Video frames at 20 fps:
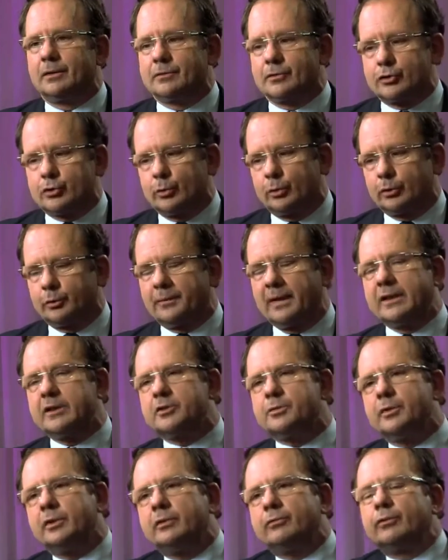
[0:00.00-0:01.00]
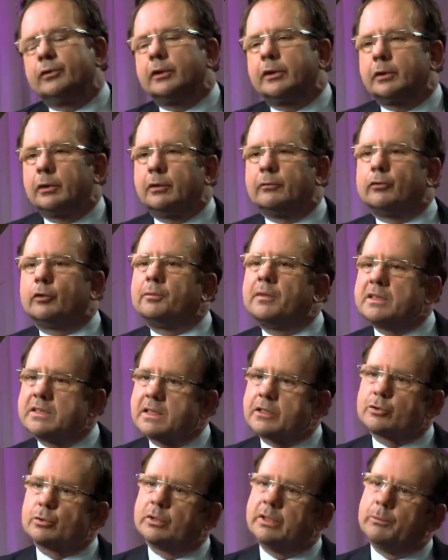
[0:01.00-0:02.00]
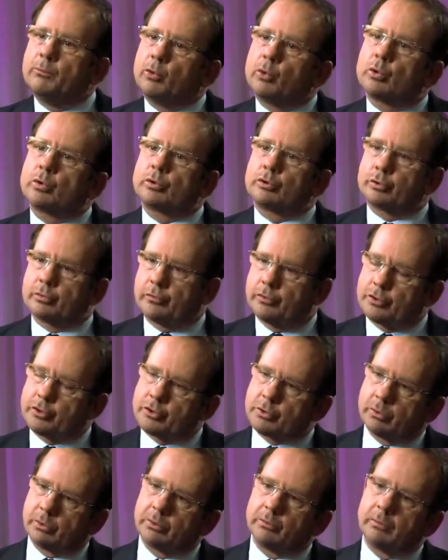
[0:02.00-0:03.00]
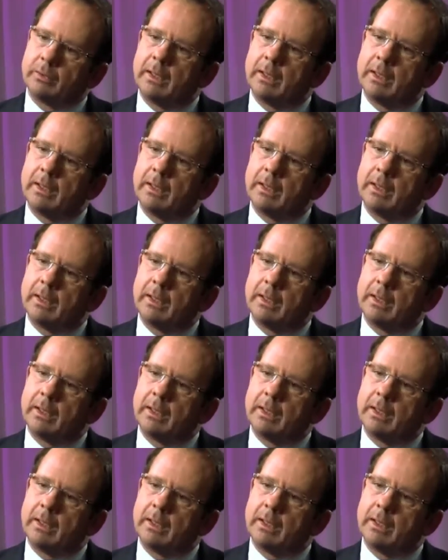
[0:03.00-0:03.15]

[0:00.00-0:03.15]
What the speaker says: Sure. The management of follicular lymphoma is actually more controversial.